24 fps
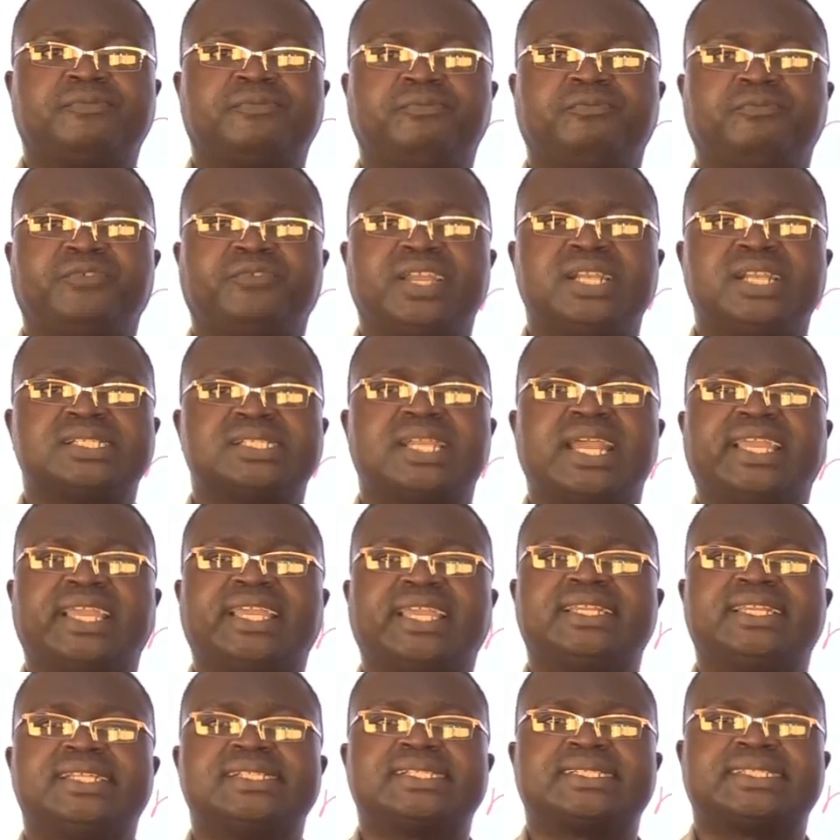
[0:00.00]
feels like
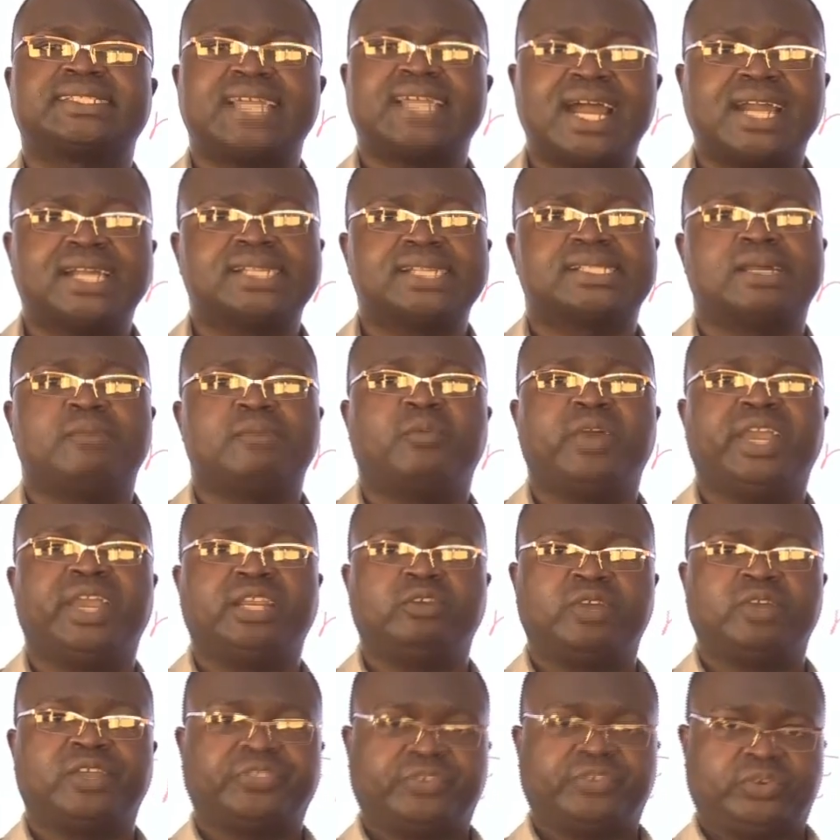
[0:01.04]
it is stuck somewhere in
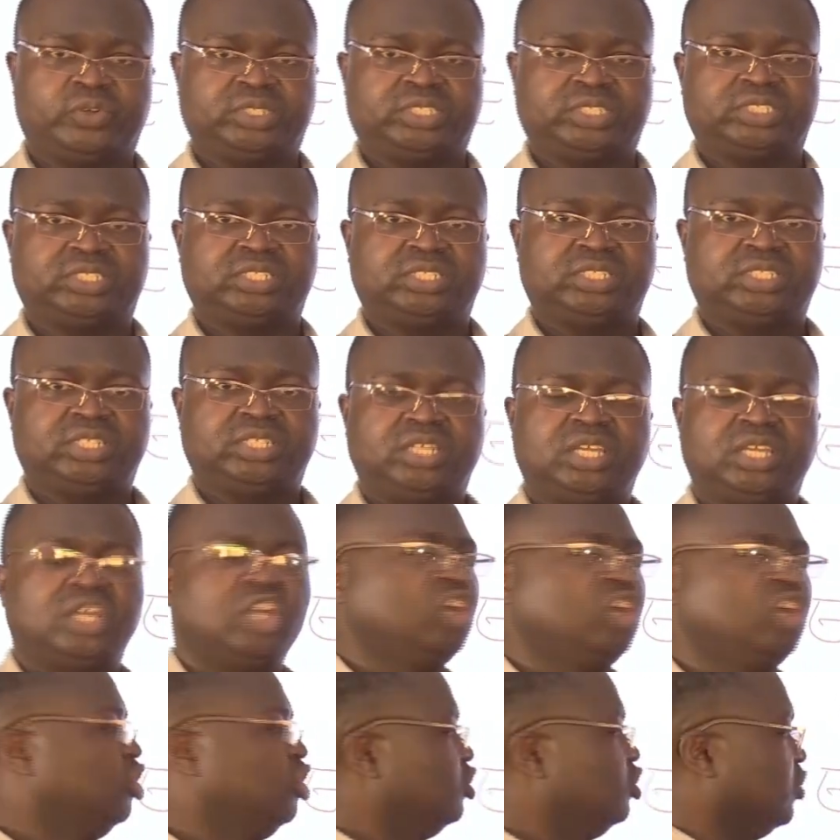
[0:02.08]
your throat.
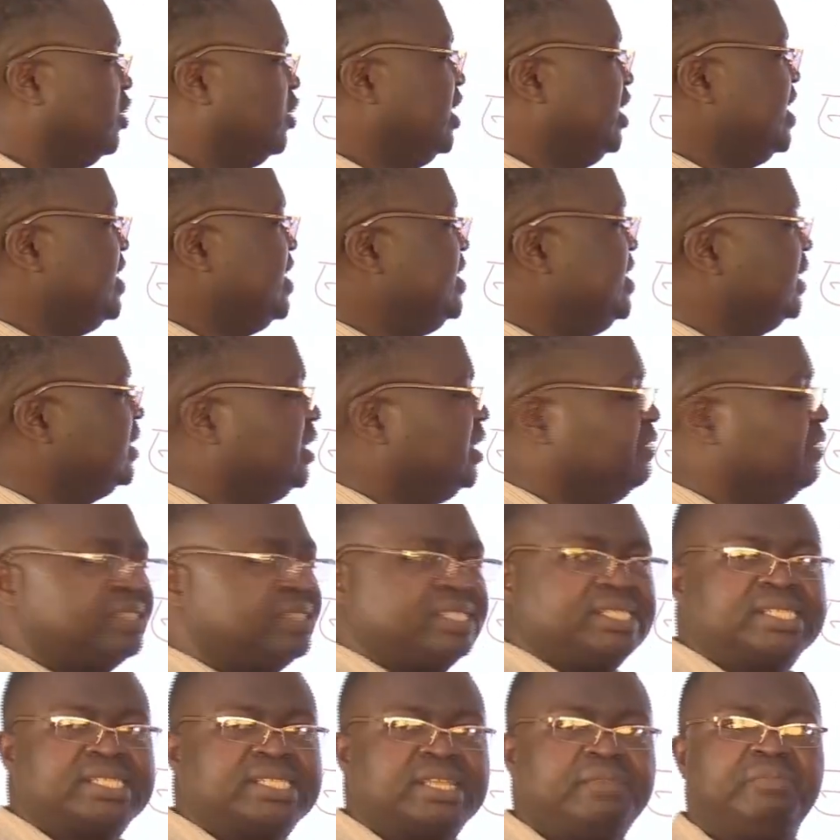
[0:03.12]
So the digestive
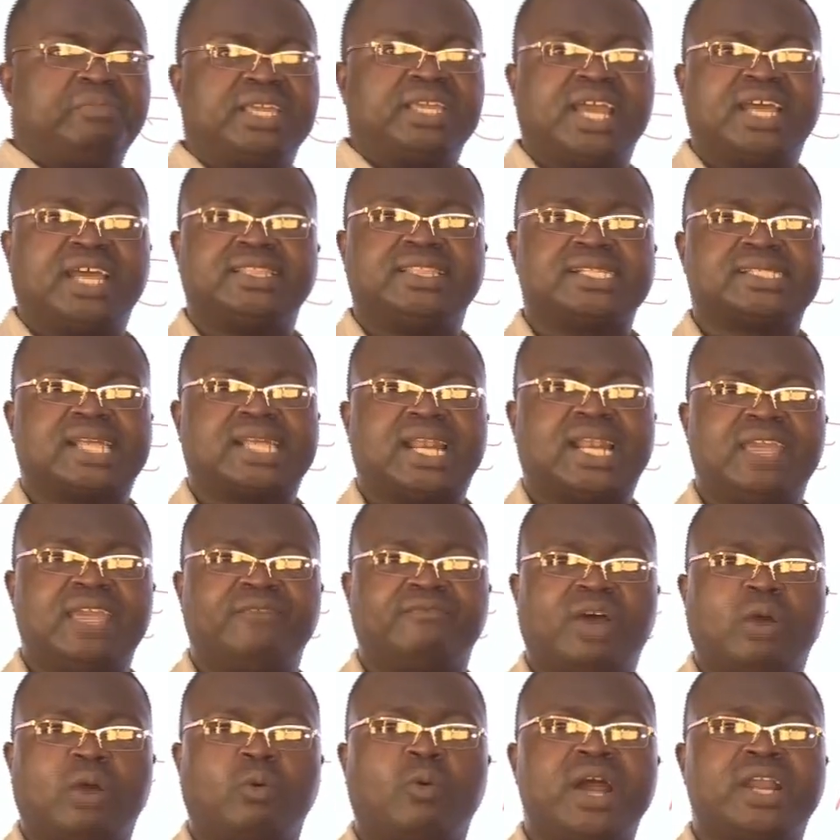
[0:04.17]
system here, the
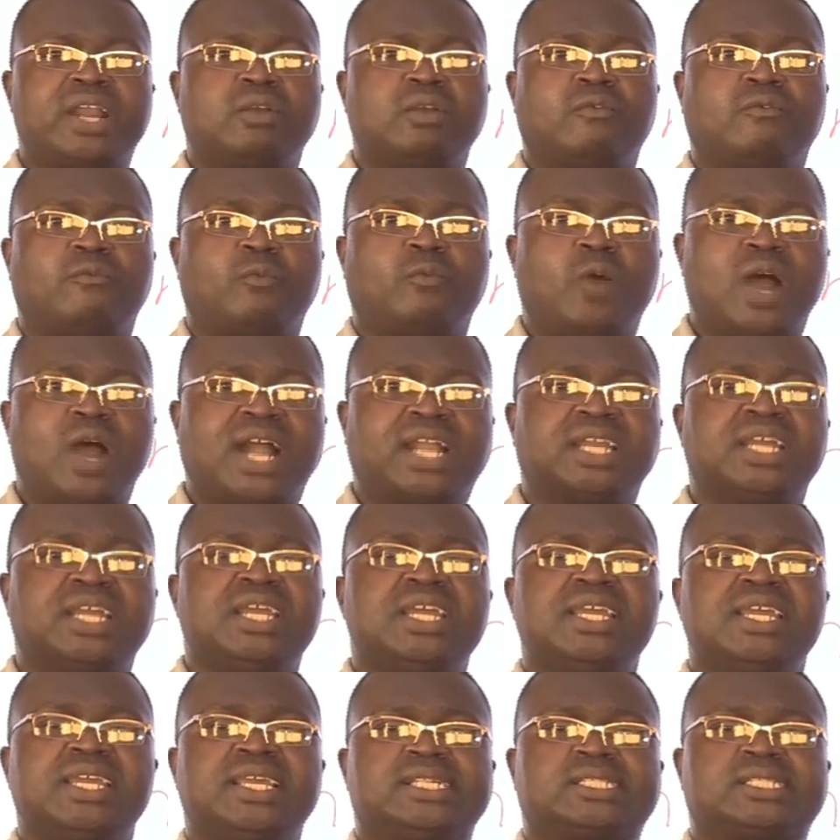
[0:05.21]
saliva, one work
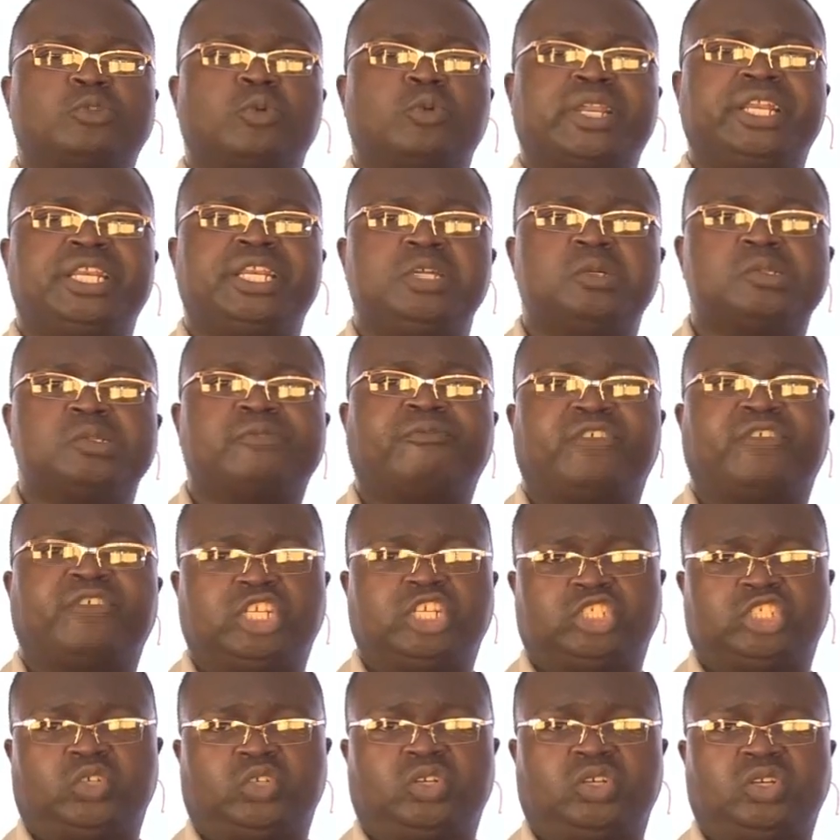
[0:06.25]
is to reduce
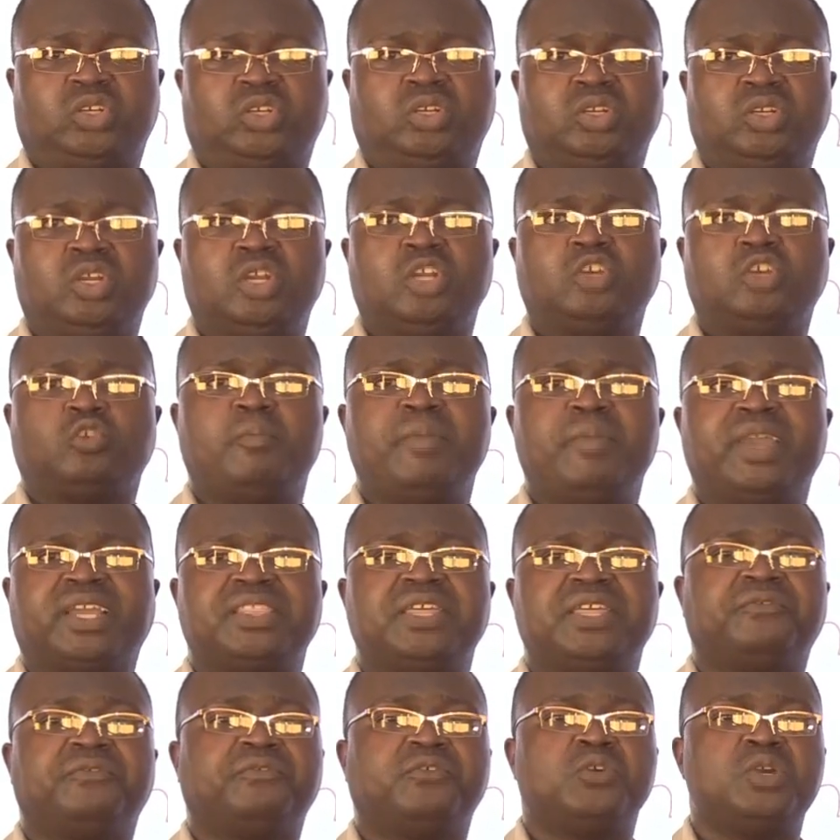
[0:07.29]
friction, to make
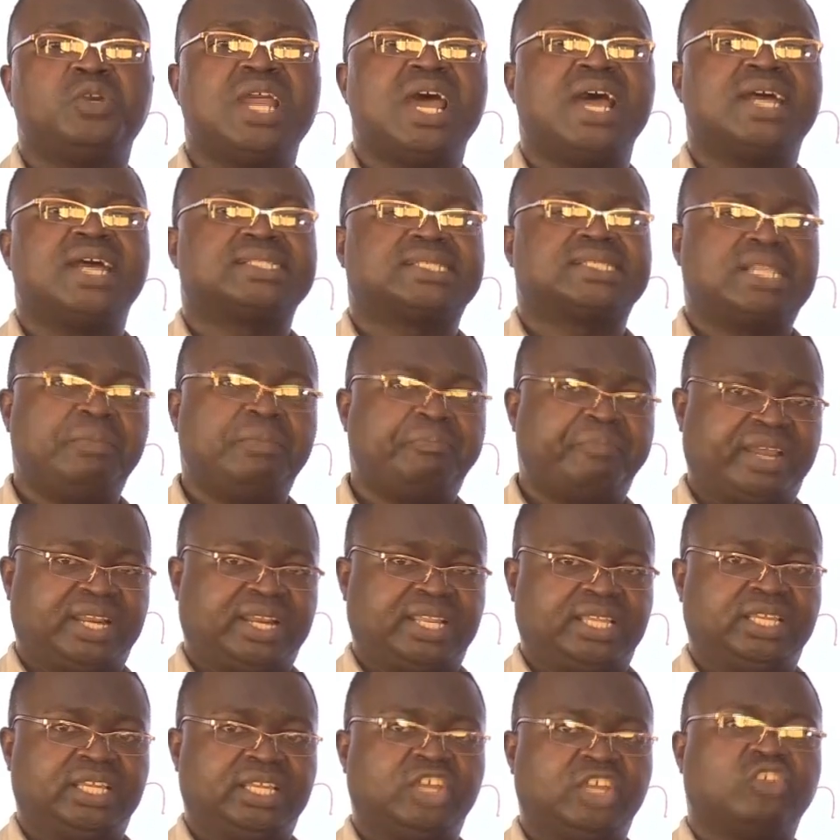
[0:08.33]
the food slippery
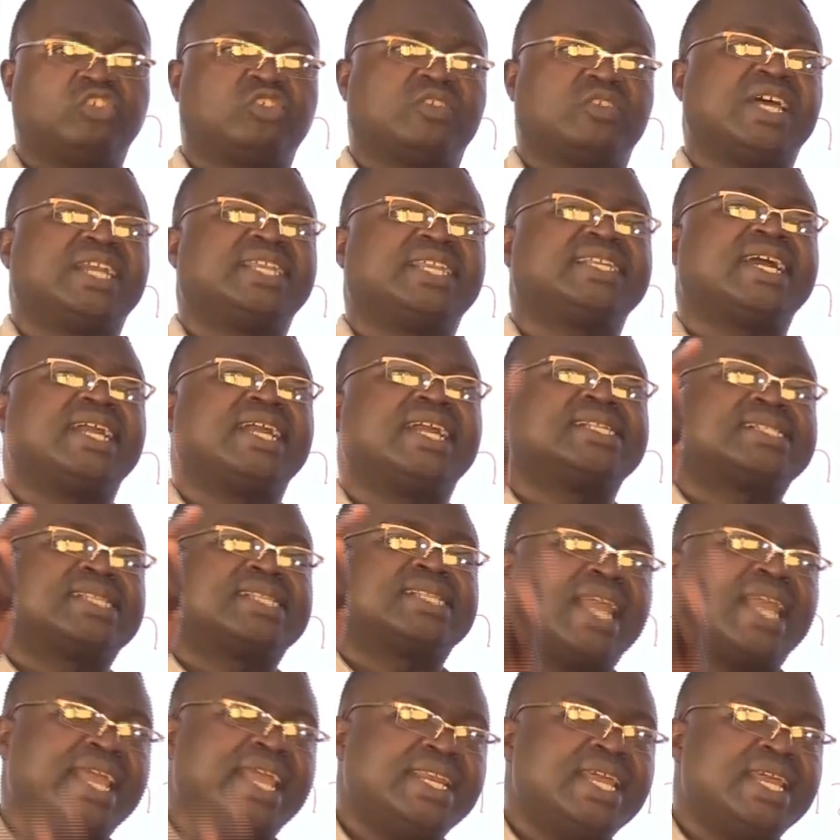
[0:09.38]
so that it can
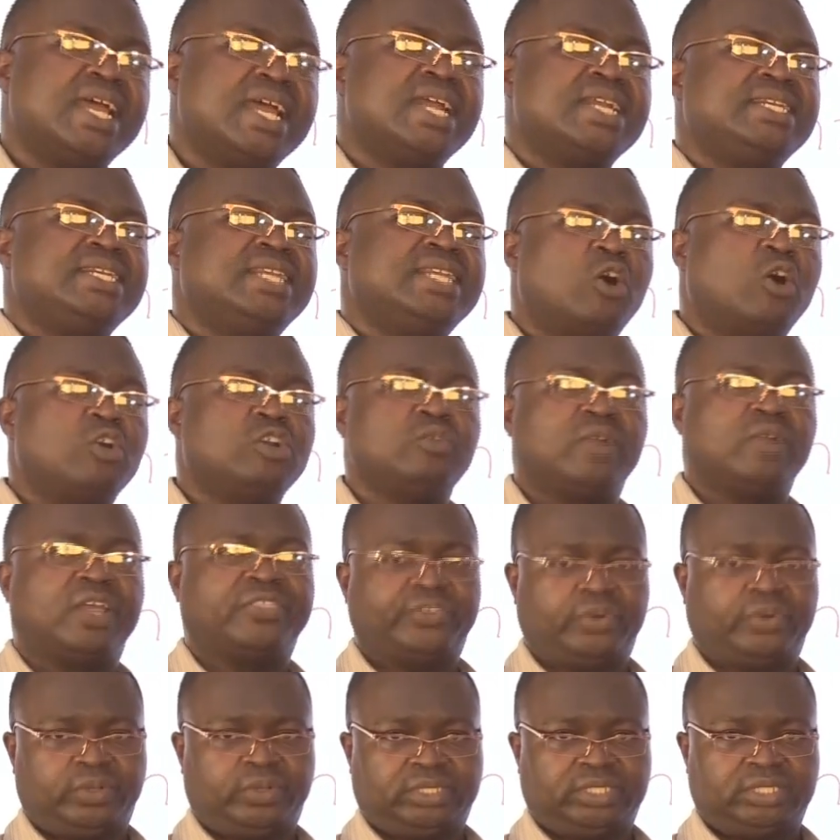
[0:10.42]
slide down your
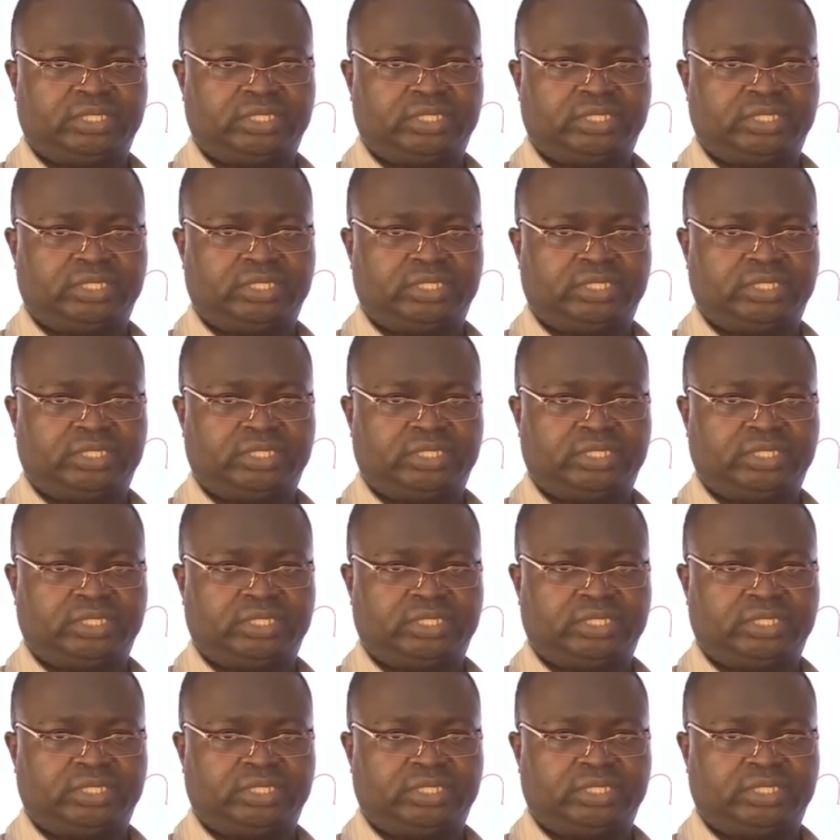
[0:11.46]
throat.